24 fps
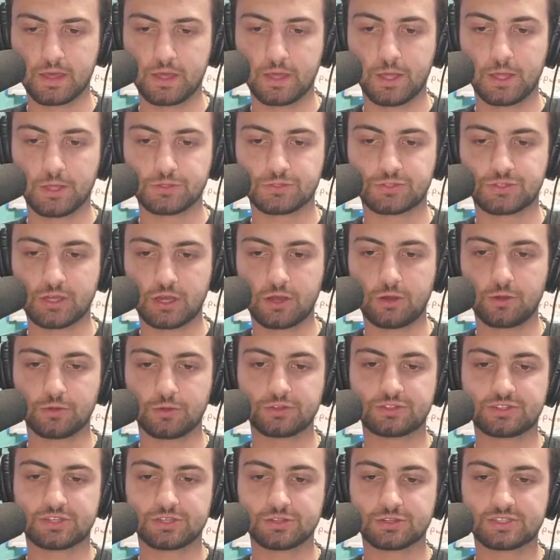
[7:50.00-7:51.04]
So,
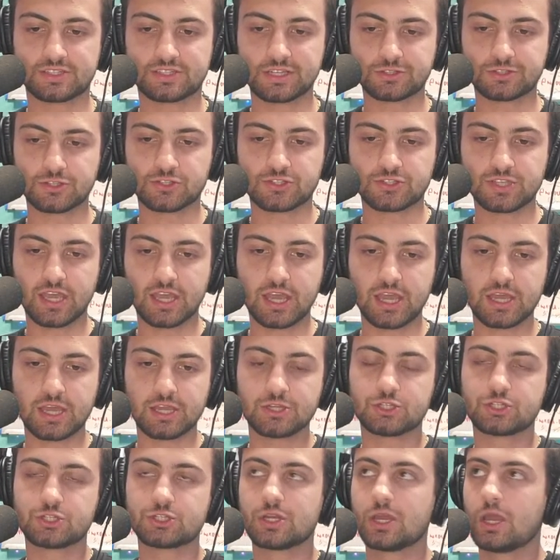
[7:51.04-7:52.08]
to set the
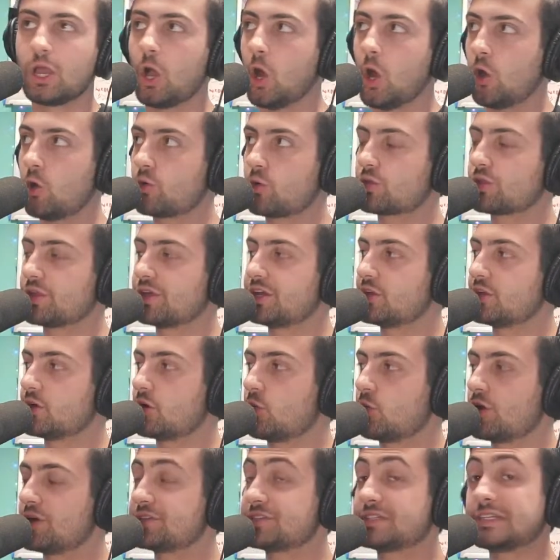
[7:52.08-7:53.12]
stage, Oakland
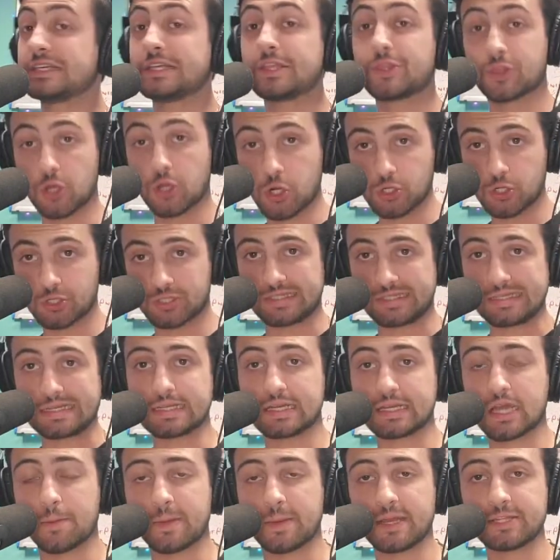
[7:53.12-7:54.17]
was the 3rd seed
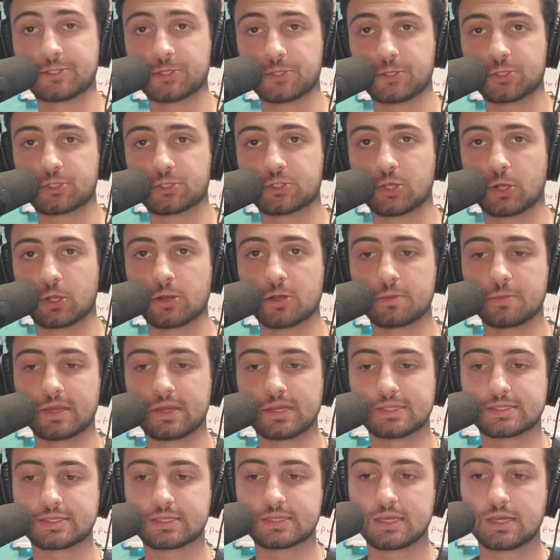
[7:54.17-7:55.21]
coming into this
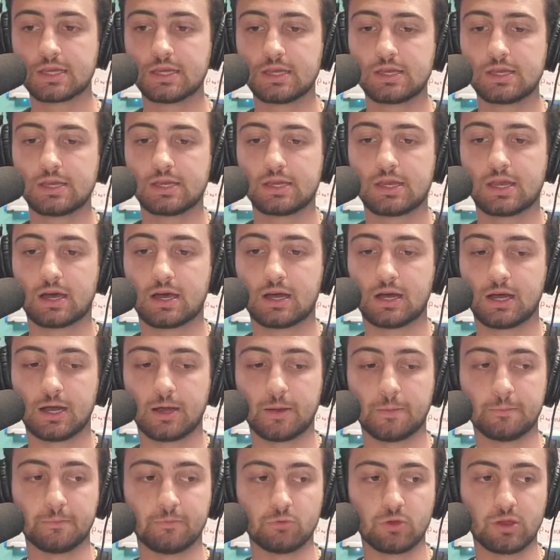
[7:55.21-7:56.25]
tournament,
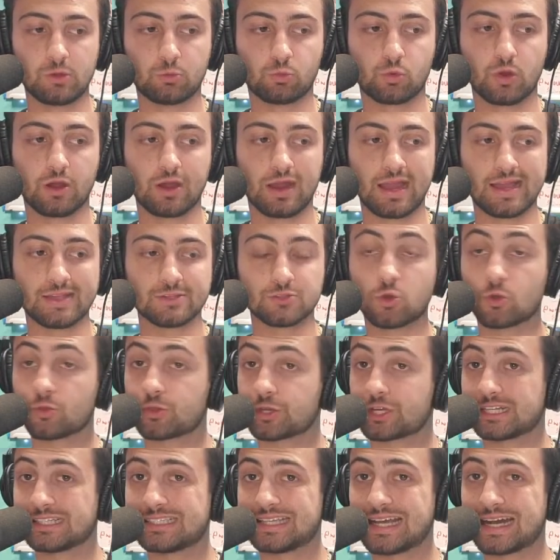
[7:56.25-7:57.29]
whereas
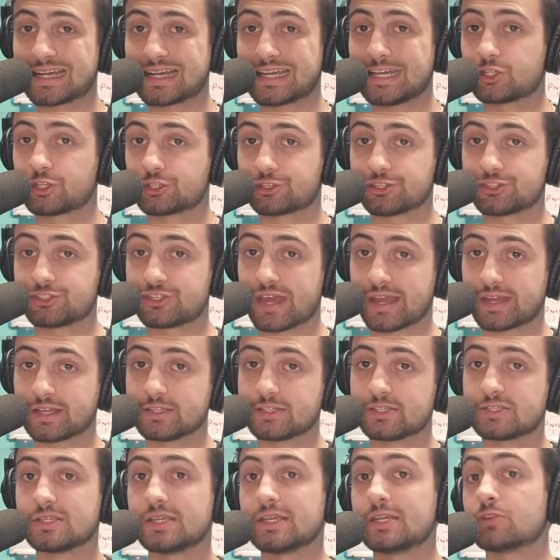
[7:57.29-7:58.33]
Northern Kentucky took the 2nd
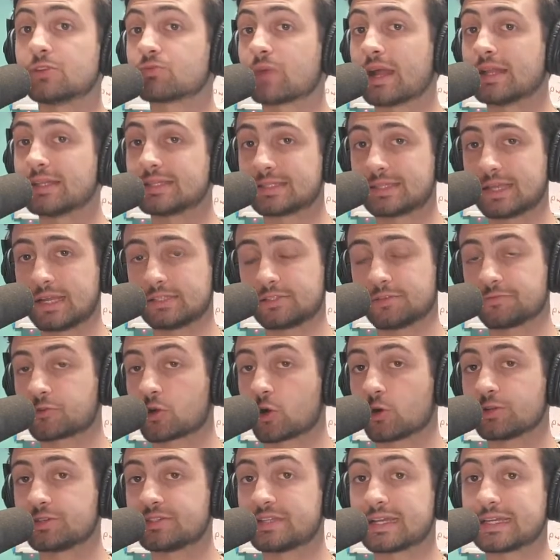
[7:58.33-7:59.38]
seed, and Wright State, of
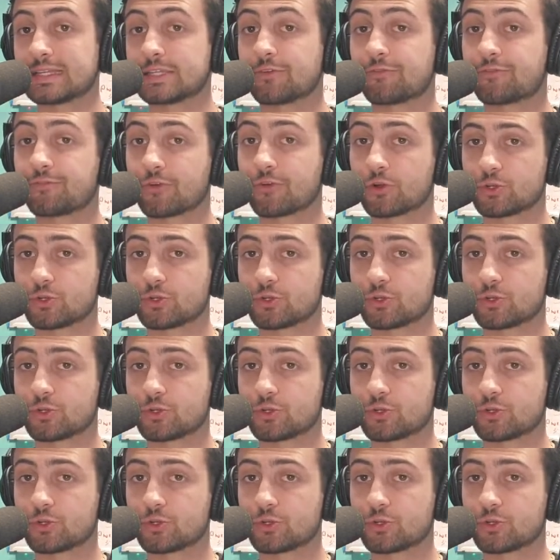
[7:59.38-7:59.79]
course, taking the 1st